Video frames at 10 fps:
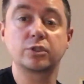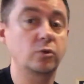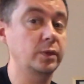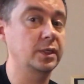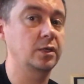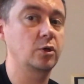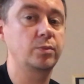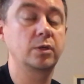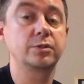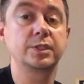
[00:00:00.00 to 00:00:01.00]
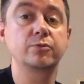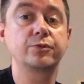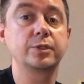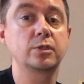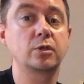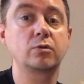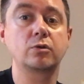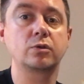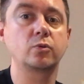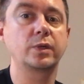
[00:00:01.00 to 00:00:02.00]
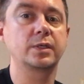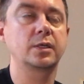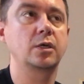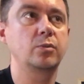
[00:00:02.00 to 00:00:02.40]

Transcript: so when I upload a new video or when I